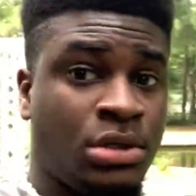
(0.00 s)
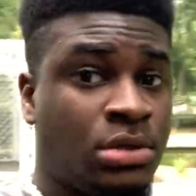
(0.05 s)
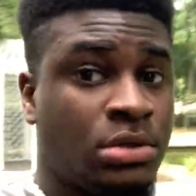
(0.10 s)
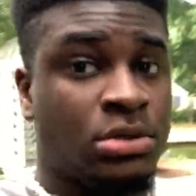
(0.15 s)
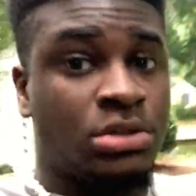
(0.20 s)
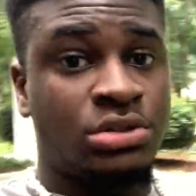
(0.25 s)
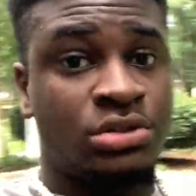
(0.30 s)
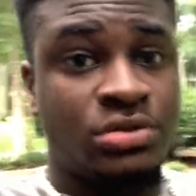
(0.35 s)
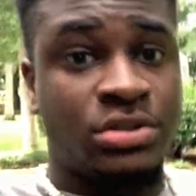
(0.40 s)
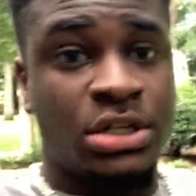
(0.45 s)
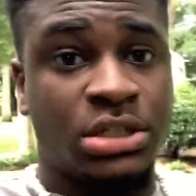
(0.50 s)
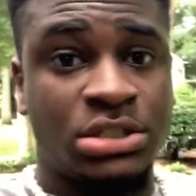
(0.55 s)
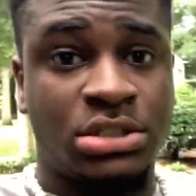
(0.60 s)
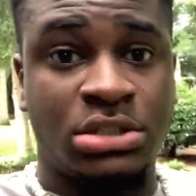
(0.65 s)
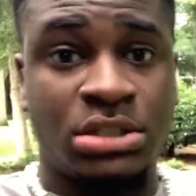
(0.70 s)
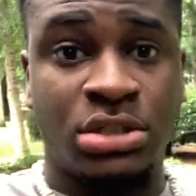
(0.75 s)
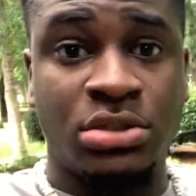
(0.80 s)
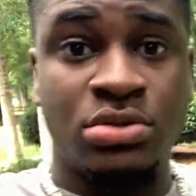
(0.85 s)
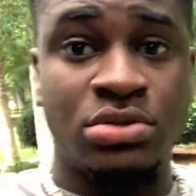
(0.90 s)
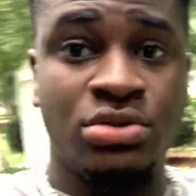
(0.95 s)
allergic
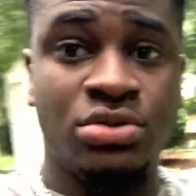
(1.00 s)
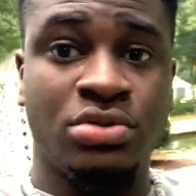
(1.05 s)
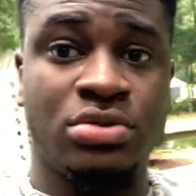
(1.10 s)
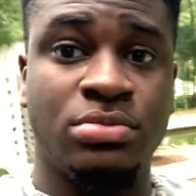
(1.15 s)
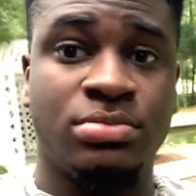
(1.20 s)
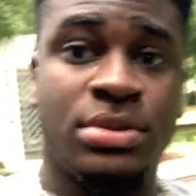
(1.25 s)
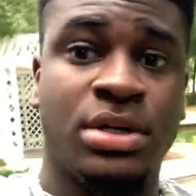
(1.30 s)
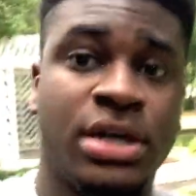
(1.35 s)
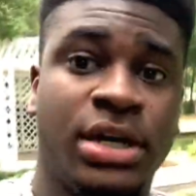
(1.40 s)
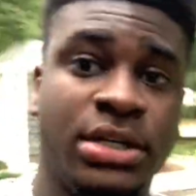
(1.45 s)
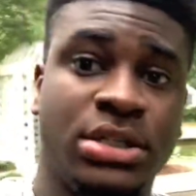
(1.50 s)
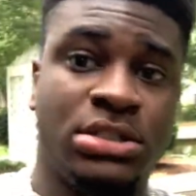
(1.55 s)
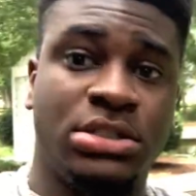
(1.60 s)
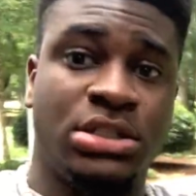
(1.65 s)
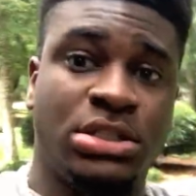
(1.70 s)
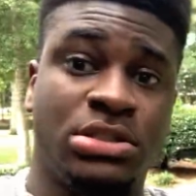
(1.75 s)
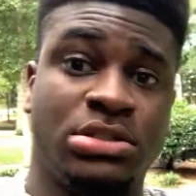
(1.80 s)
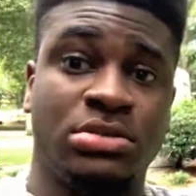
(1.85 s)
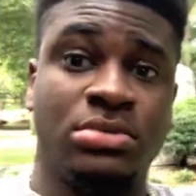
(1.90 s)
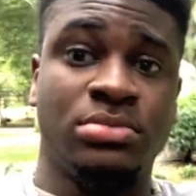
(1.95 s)
reactions ain't no joke, bro. I had to
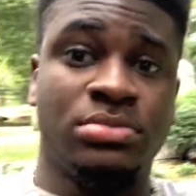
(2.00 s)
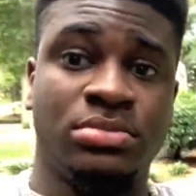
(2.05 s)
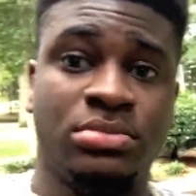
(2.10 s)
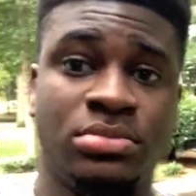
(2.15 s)
take some